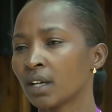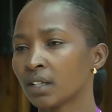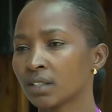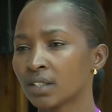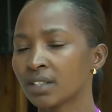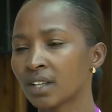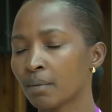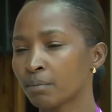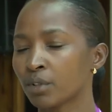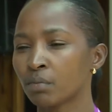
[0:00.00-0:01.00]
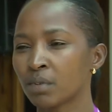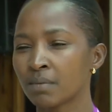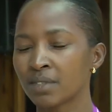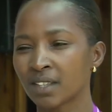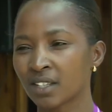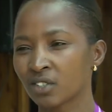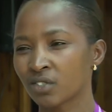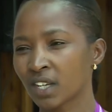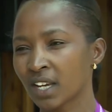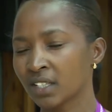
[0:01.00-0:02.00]
existing problems in the
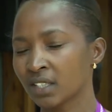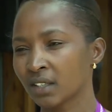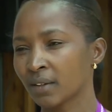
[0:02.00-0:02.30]
society.